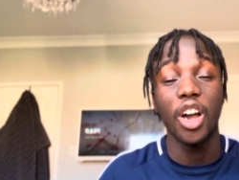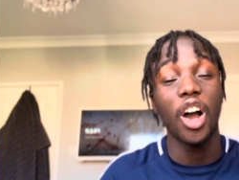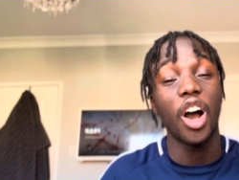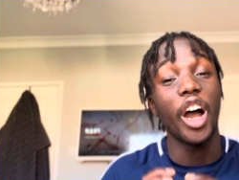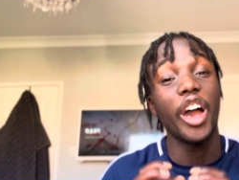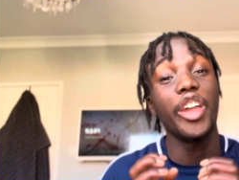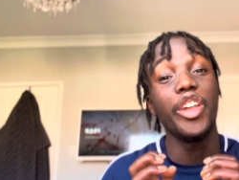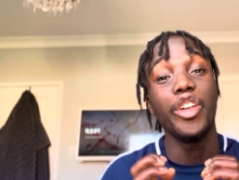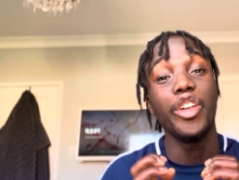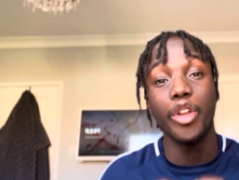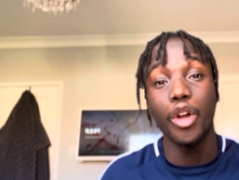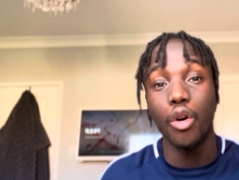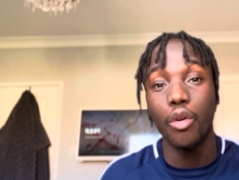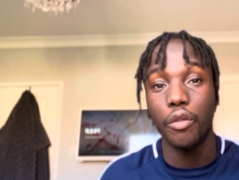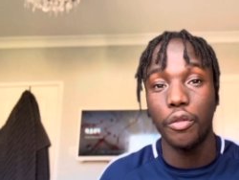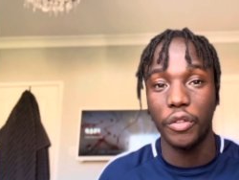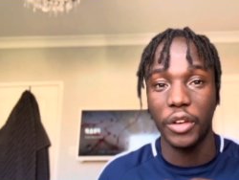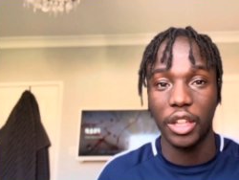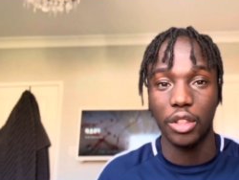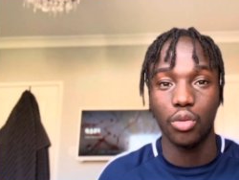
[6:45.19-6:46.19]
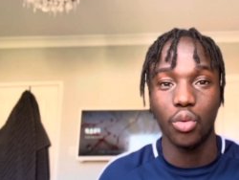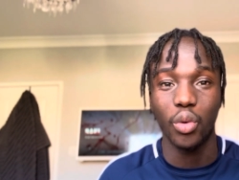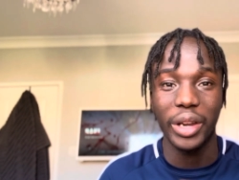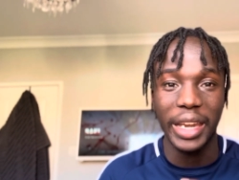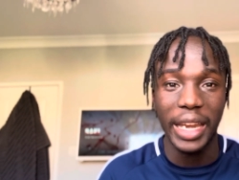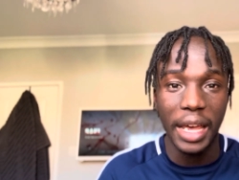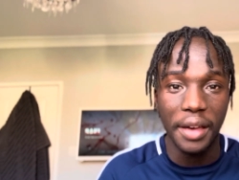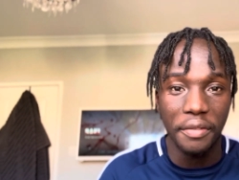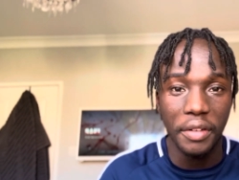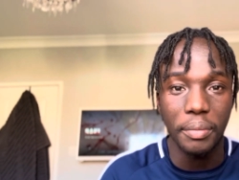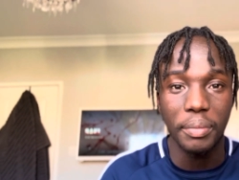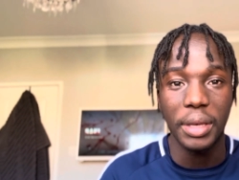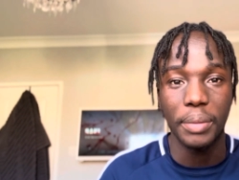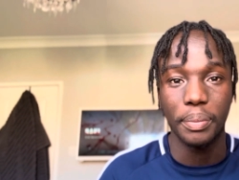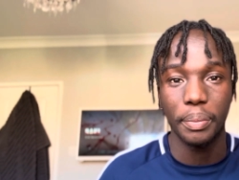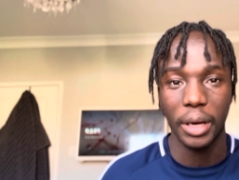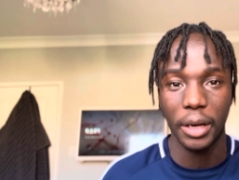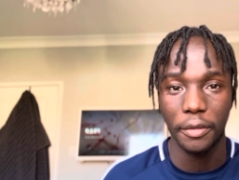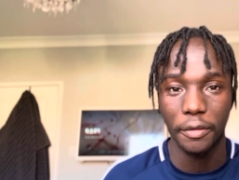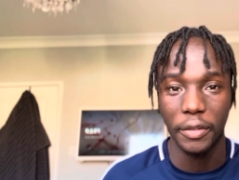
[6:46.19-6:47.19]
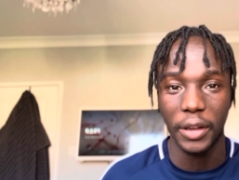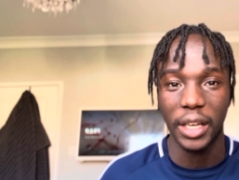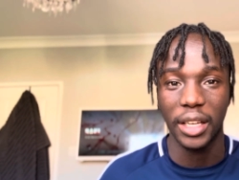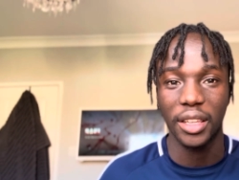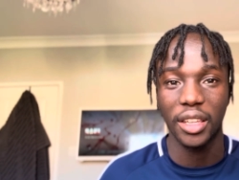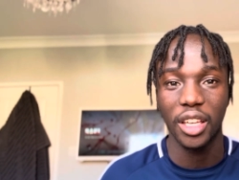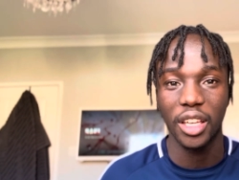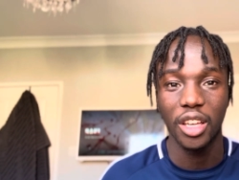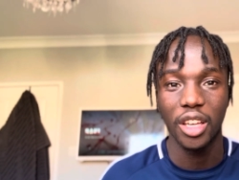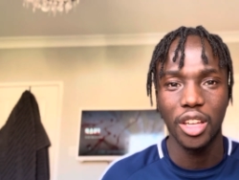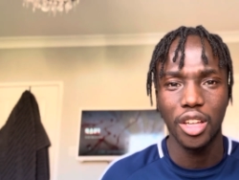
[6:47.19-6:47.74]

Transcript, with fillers: I know things will never be perfect.